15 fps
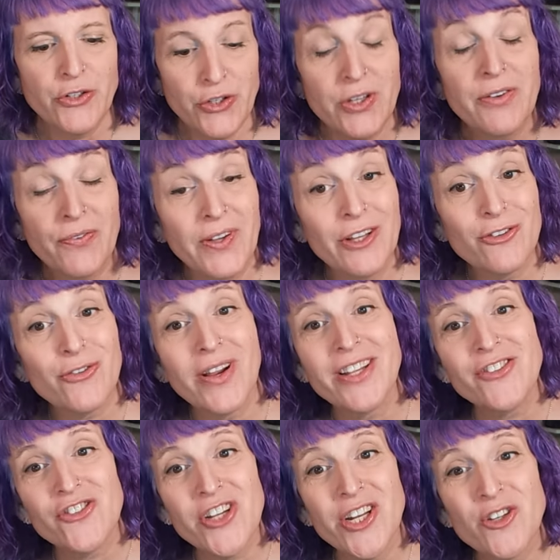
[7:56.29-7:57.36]
Do you feel
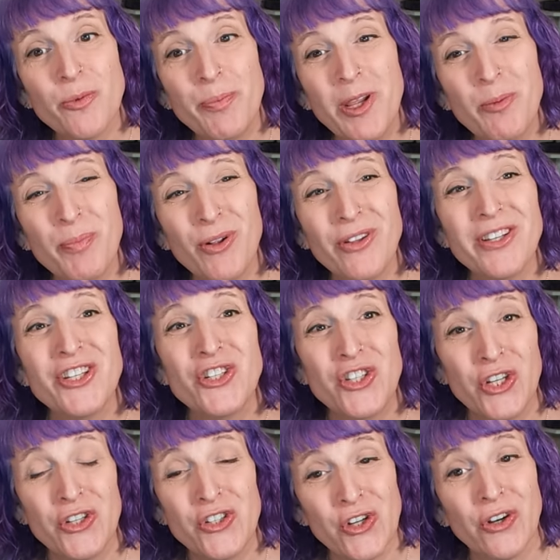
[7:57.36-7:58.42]
transgender people
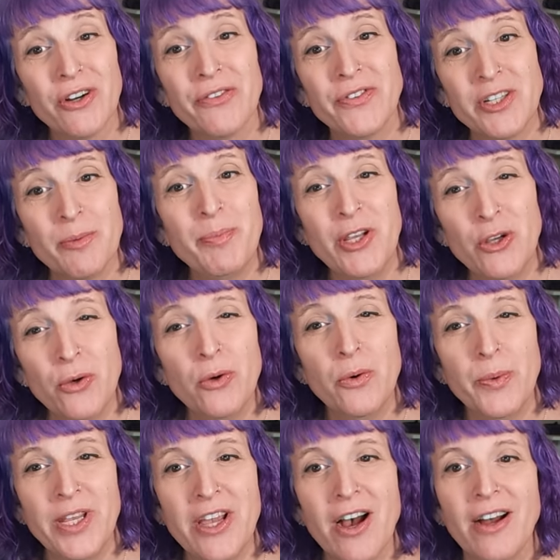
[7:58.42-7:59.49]
deserve to be
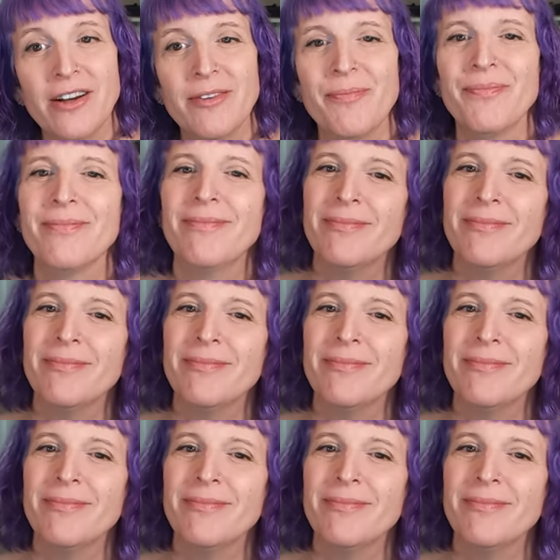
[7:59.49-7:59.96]
who we are?